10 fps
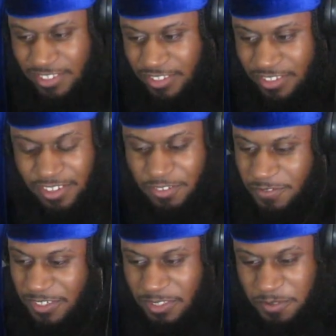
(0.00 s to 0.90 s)
That was
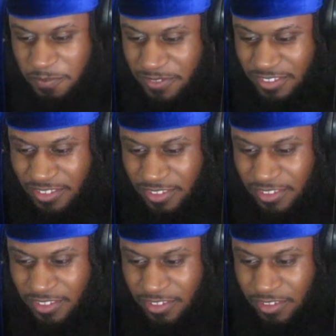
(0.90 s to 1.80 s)
random.
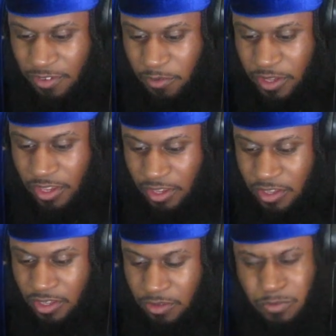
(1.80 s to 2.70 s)
Okay.
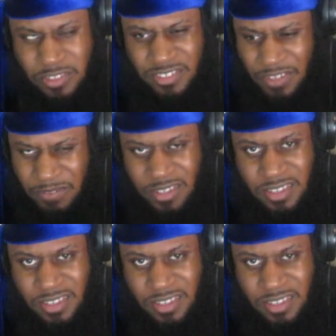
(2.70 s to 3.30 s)
Was it seven?